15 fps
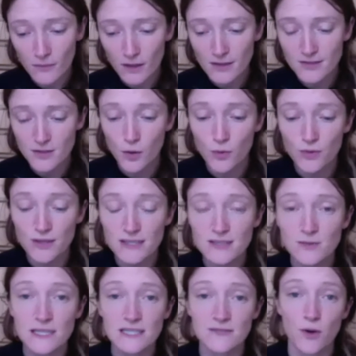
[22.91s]
So, this
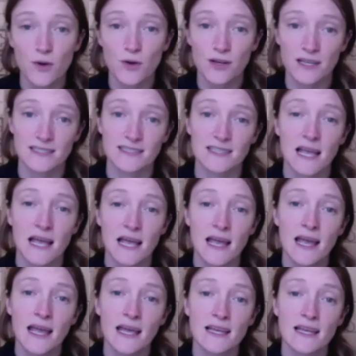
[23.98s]
week's focus
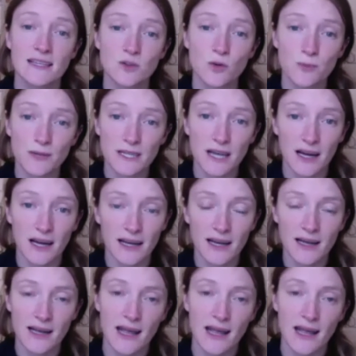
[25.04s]
is upadana,